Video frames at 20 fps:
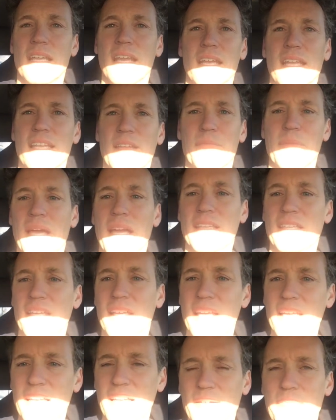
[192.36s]
I got to get back
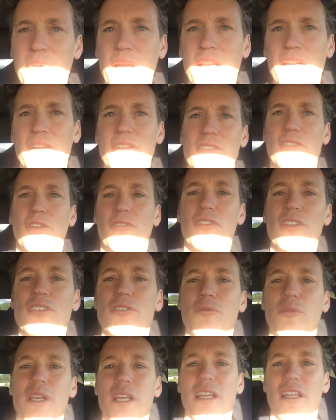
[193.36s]
to eating better. So
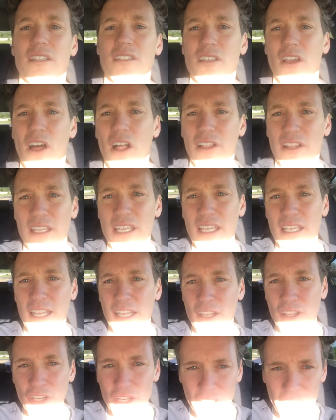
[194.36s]
this week it's all
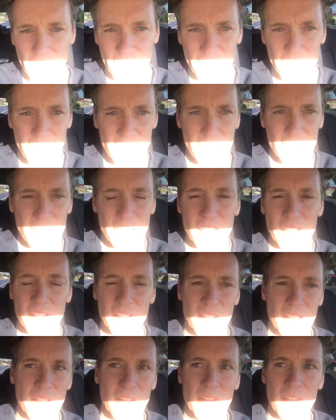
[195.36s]
eating good
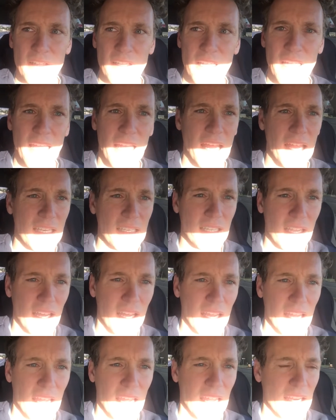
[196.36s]
and, uh,